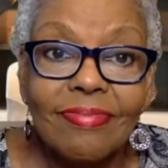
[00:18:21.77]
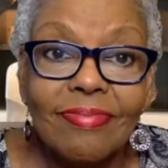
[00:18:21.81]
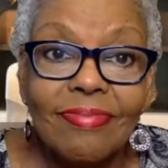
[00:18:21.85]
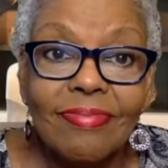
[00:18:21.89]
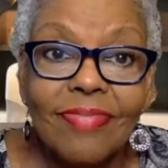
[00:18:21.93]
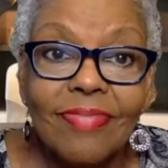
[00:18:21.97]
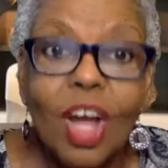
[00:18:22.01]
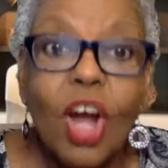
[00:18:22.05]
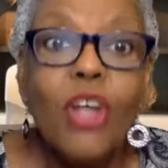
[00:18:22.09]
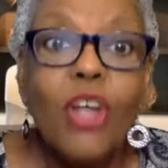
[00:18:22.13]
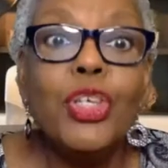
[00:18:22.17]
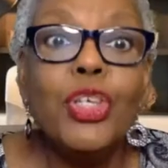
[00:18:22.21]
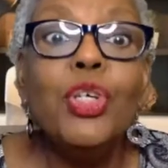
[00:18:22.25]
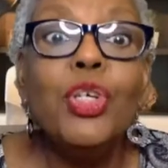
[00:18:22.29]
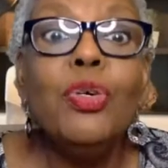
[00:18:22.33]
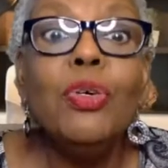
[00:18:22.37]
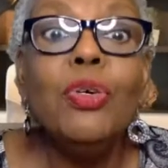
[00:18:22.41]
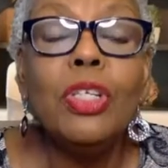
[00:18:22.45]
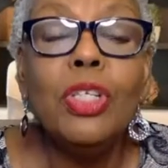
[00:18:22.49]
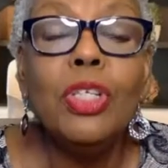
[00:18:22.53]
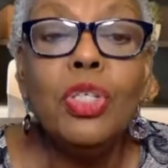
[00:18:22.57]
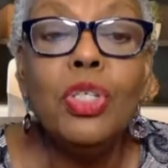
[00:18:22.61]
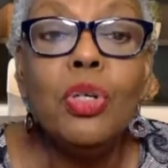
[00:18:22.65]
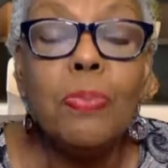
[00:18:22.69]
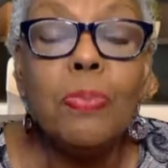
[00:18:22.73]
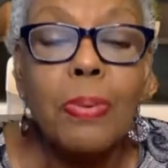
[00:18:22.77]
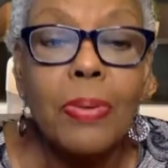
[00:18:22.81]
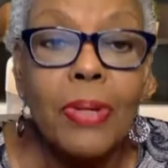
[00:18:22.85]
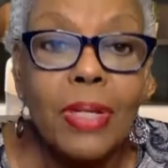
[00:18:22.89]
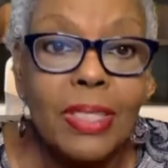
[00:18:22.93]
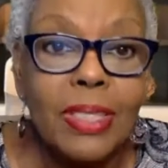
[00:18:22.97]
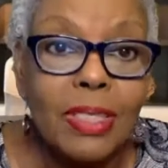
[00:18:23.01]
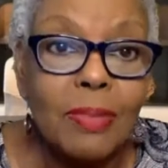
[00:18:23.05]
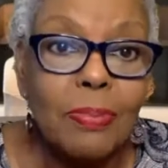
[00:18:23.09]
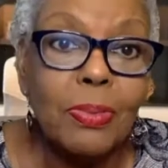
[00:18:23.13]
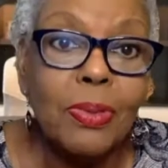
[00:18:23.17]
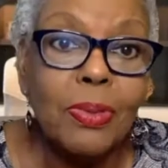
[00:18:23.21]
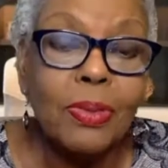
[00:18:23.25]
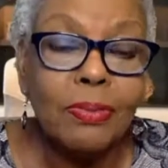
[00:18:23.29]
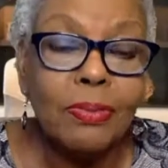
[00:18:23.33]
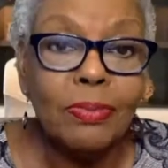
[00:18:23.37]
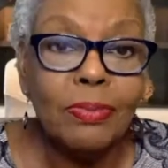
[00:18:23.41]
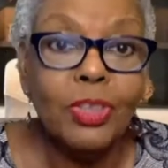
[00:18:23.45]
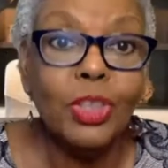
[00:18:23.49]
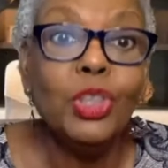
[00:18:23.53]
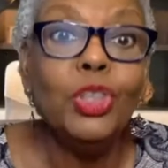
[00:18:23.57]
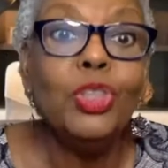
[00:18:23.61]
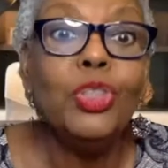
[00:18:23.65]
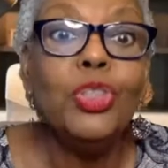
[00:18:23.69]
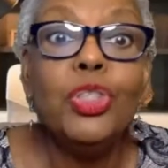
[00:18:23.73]
Are you a new principal?
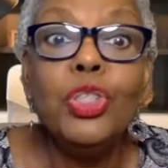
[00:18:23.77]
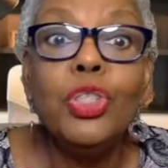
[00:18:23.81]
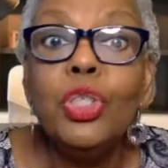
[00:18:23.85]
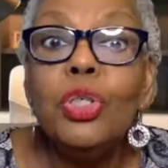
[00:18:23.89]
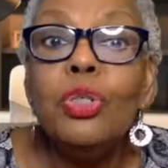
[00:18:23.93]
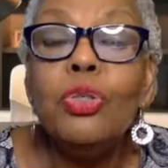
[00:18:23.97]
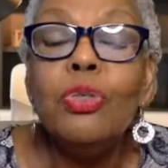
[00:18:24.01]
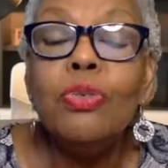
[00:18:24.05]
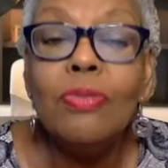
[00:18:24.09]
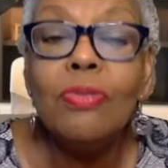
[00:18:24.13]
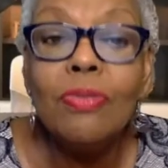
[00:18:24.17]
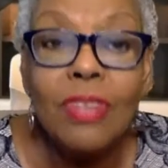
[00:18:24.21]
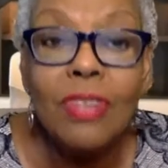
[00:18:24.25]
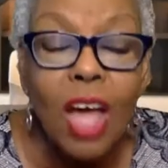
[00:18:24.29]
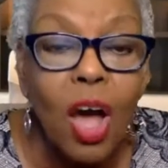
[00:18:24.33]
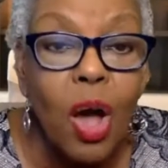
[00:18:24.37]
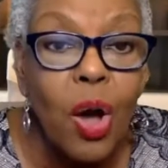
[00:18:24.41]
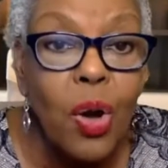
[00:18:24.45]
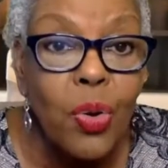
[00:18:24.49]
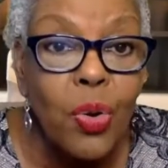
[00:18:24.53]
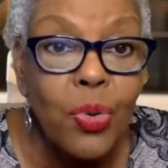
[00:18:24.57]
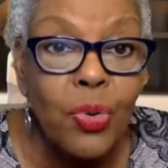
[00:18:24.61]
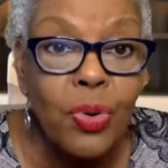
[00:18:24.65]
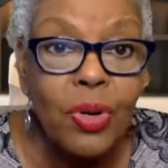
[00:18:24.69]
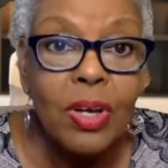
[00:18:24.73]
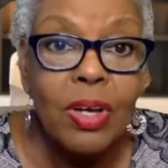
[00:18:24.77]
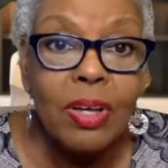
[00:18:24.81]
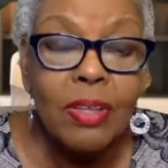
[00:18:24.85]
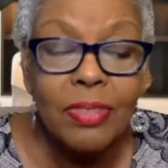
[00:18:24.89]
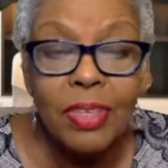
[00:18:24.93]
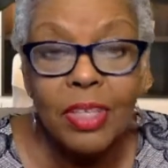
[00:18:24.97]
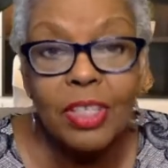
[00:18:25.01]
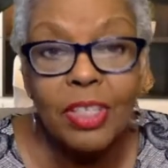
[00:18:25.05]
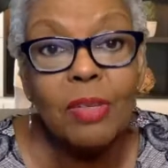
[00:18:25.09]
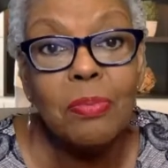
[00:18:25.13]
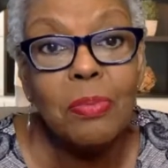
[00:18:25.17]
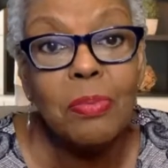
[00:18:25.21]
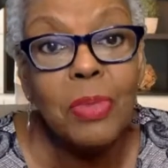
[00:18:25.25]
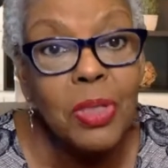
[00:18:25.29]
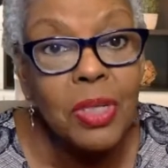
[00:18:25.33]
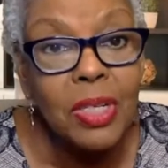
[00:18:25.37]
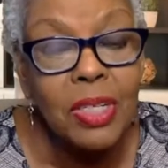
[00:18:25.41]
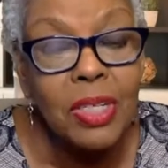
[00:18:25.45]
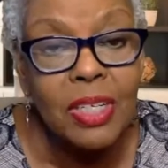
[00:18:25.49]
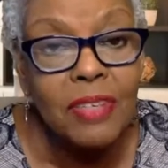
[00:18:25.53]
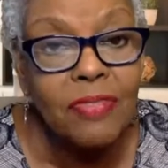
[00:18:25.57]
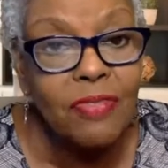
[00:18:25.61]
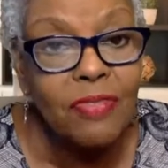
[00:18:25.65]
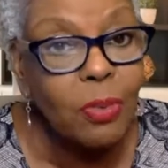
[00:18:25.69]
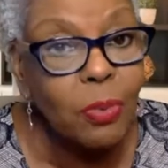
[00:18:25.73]
Do you know the
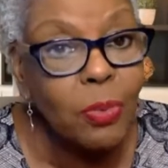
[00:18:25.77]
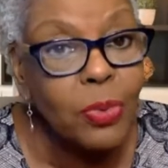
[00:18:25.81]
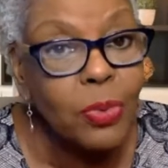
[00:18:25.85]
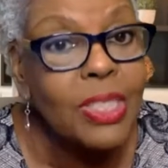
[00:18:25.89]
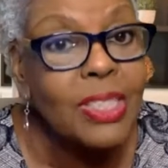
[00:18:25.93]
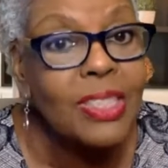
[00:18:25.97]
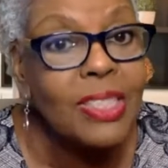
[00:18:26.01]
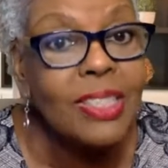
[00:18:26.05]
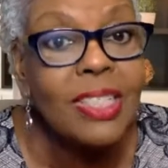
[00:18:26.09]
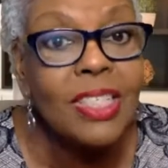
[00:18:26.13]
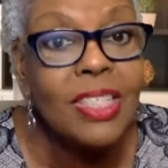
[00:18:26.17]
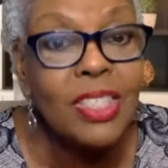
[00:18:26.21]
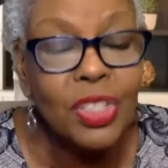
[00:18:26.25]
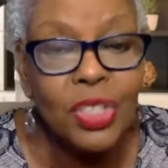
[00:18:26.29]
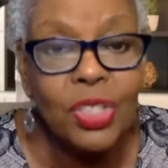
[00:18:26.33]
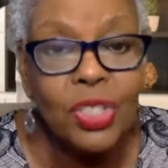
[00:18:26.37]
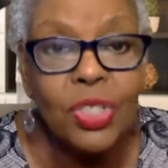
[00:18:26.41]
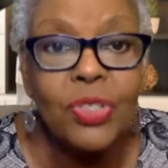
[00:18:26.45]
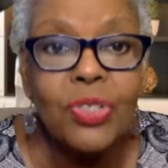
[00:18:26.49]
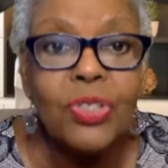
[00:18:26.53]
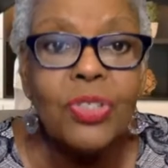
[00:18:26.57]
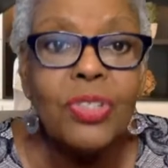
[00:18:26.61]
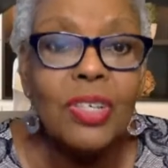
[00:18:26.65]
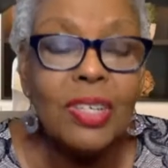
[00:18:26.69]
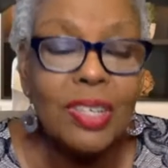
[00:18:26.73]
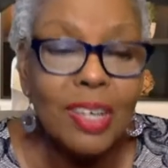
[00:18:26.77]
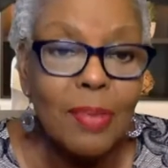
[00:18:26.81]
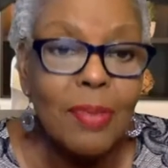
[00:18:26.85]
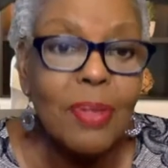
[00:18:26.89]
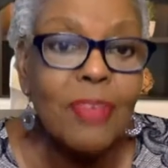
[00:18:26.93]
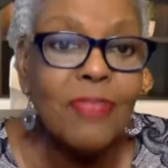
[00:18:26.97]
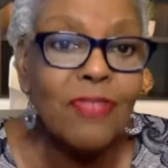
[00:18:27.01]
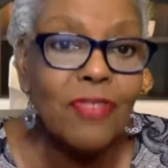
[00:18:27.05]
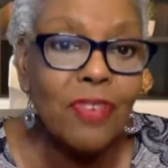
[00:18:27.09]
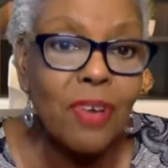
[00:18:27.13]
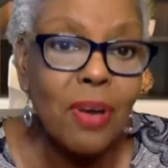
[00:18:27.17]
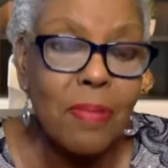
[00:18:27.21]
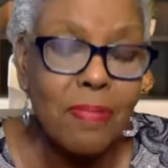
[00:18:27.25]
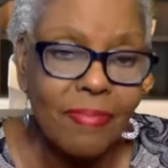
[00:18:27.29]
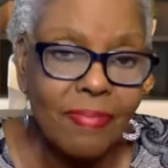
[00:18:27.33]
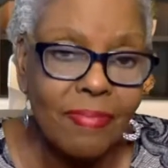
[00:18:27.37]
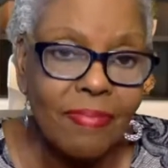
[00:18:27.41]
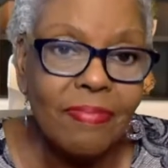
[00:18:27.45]
community from which these children are coming from?